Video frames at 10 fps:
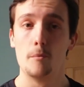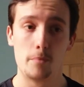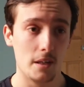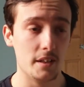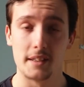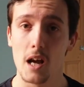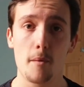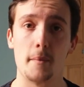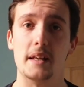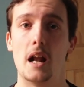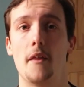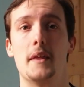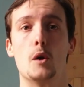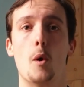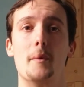Please tag me in
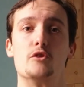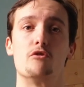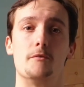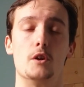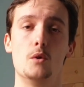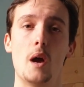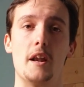anything you want me to review,